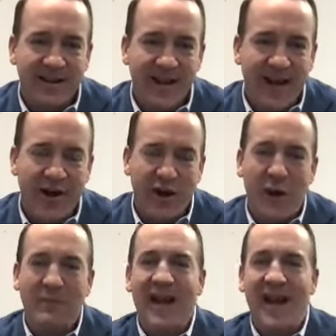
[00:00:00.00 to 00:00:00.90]
I don't know.
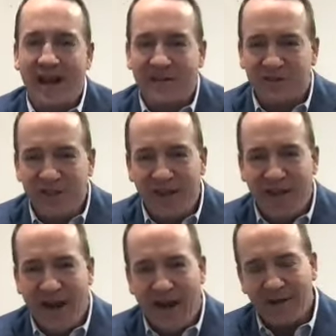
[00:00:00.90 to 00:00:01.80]
I'm an AFC
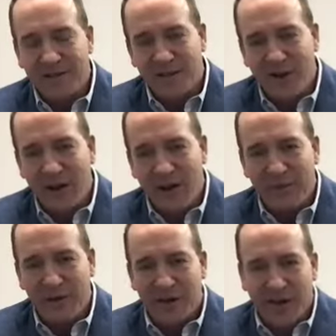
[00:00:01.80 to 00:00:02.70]
guy, so I'm
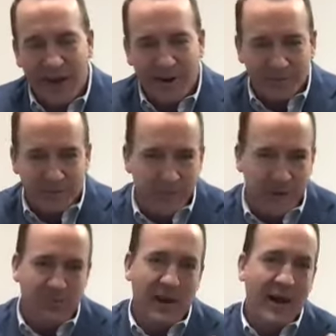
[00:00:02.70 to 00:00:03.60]
going to
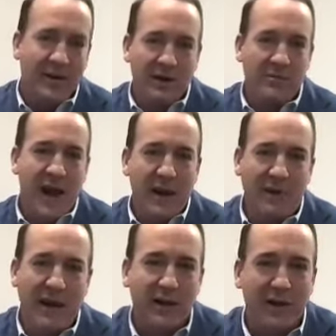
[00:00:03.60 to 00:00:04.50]
backpedal
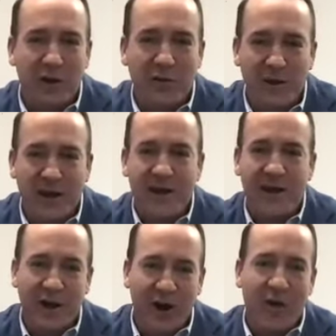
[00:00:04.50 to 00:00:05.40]
a little bit
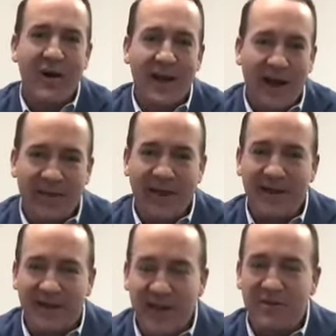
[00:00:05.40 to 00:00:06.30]
and go. I think a
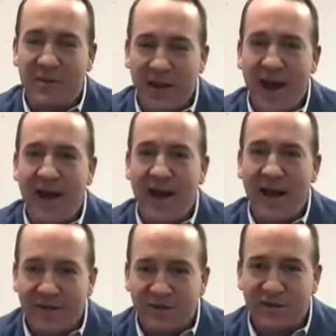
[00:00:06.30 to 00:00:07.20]
team from the
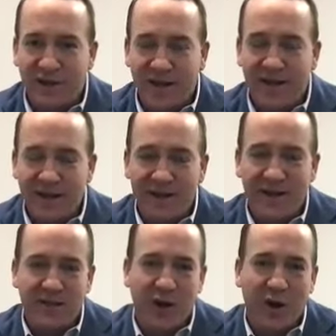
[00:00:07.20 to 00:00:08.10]
AFC
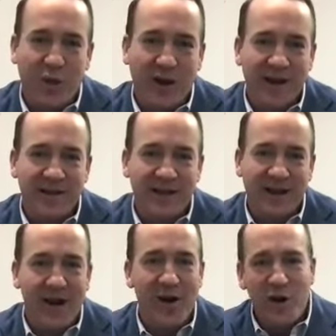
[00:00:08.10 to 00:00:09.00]
is going to win it.
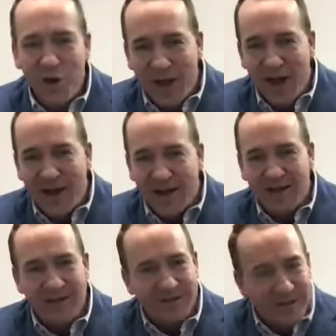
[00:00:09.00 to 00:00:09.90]
Who that
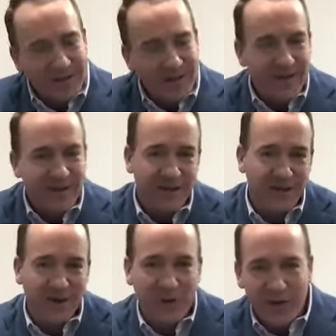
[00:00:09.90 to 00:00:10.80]
is,
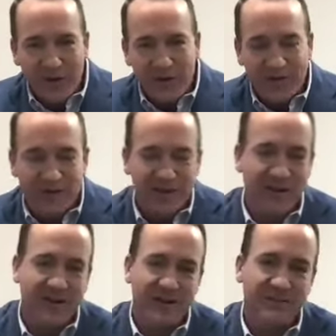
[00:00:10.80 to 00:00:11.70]
whether it's
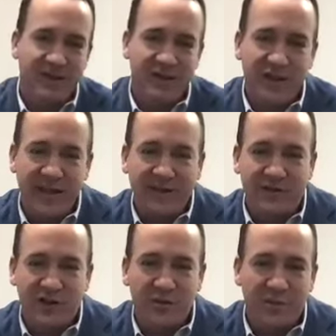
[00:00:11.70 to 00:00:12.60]
the
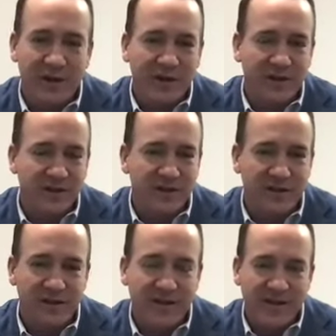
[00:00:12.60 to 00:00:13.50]
Chiefs or the Bills
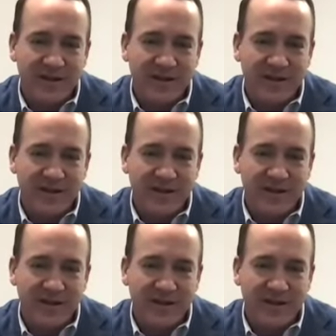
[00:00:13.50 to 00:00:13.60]
or